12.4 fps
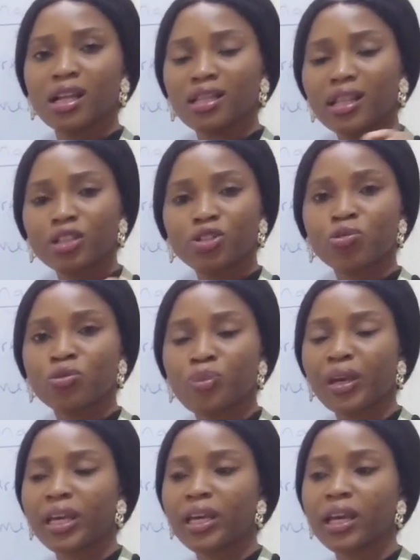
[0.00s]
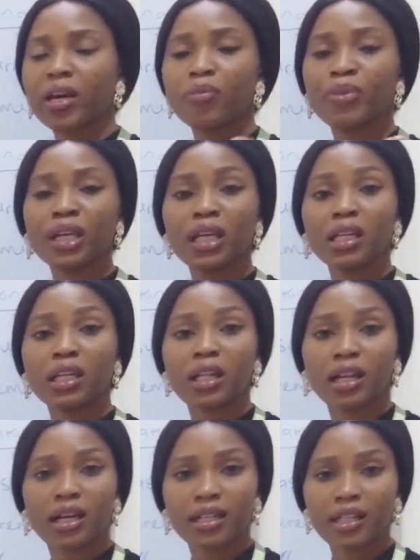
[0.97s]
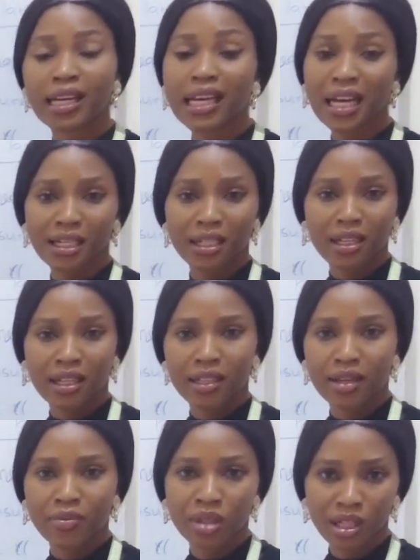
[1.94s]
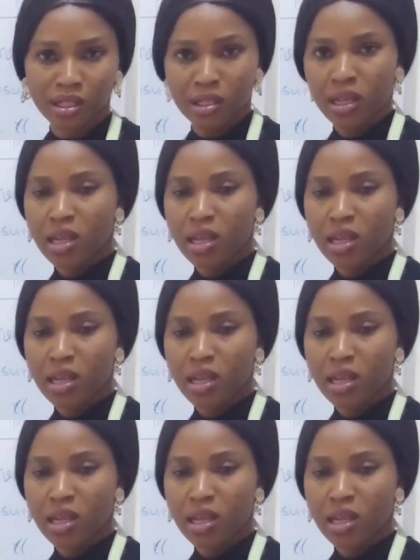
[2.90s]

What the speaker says: there should be a beginning line, a guideline, I mean.